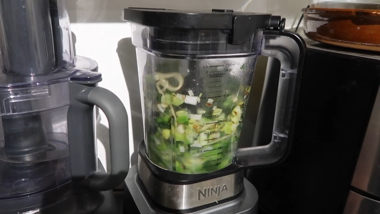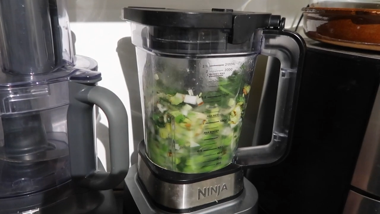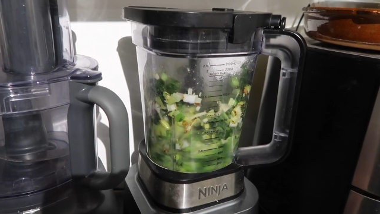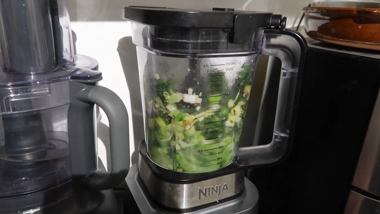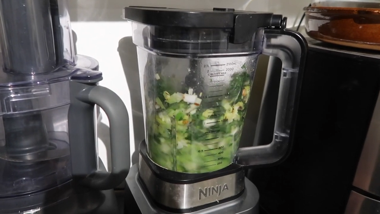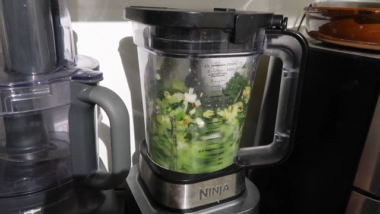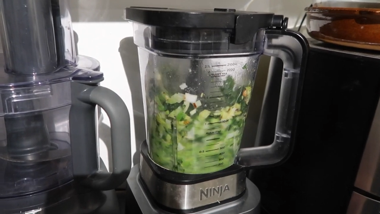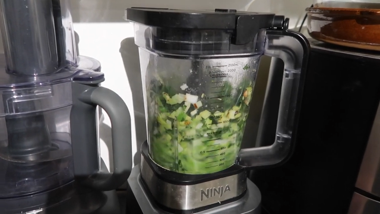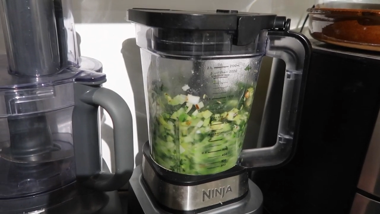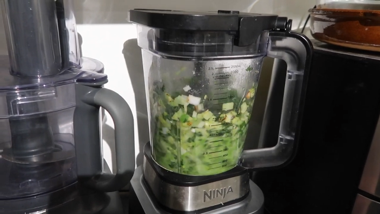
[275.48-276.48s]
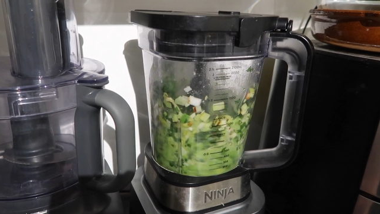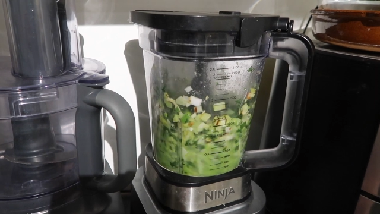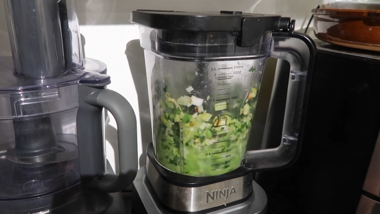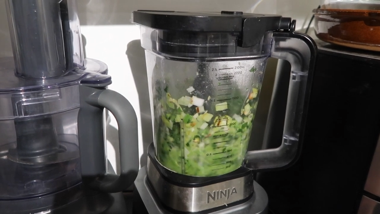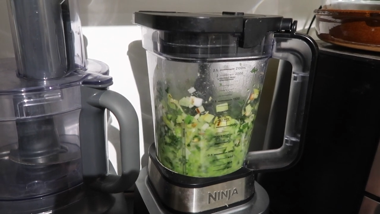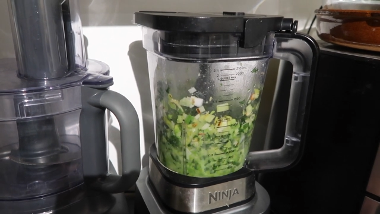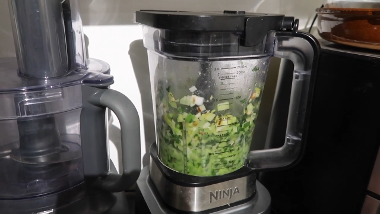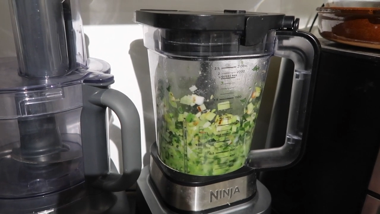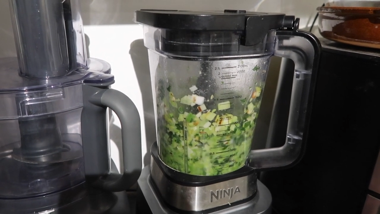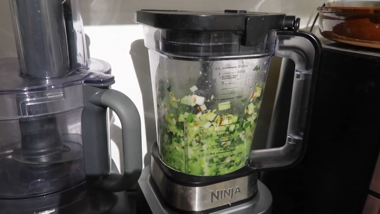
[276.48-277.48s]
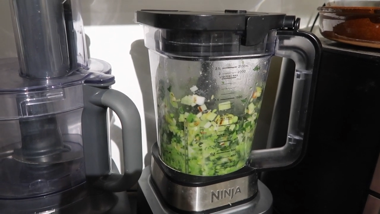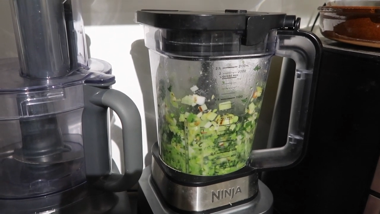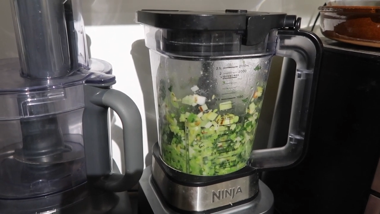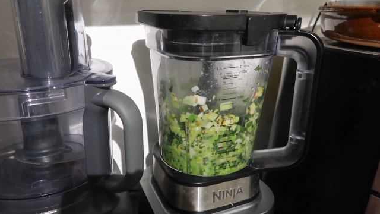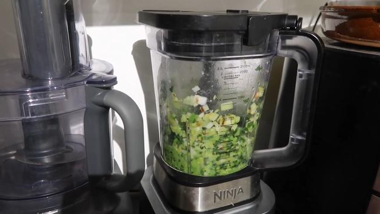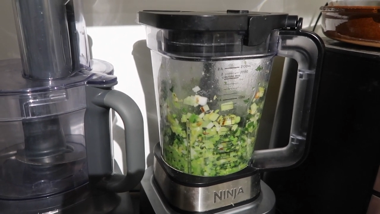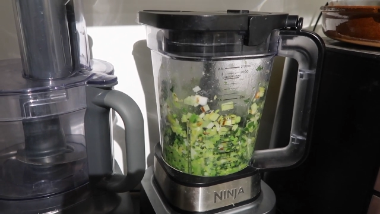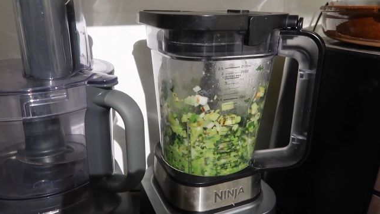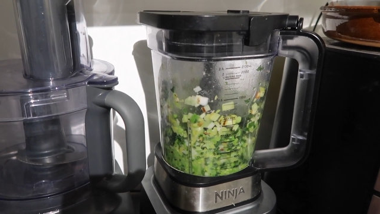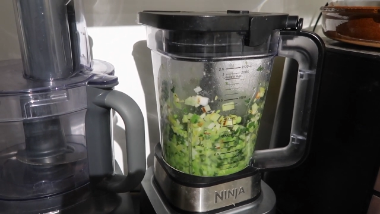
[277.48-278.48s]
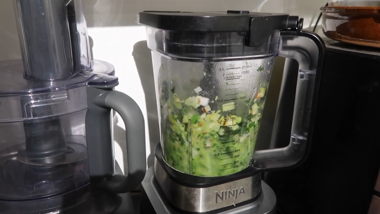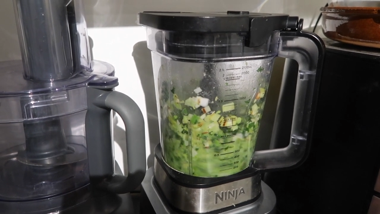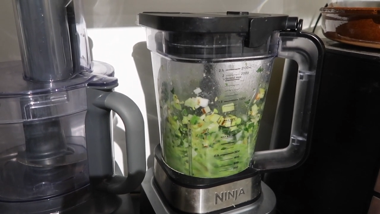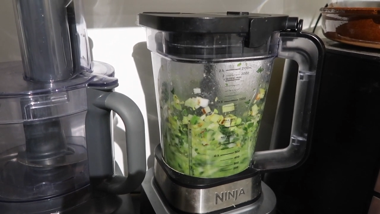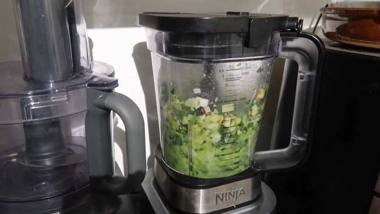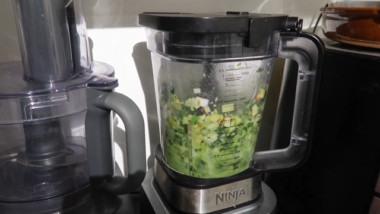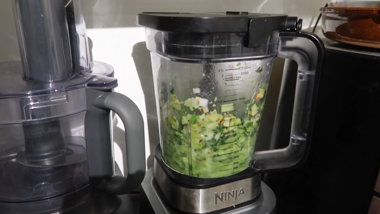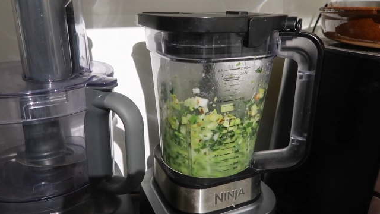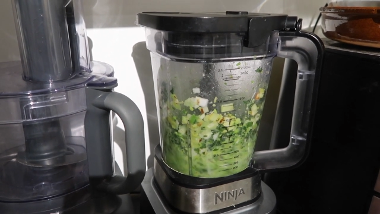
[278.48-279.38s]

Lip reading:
No face is visible, so there are no lips to read.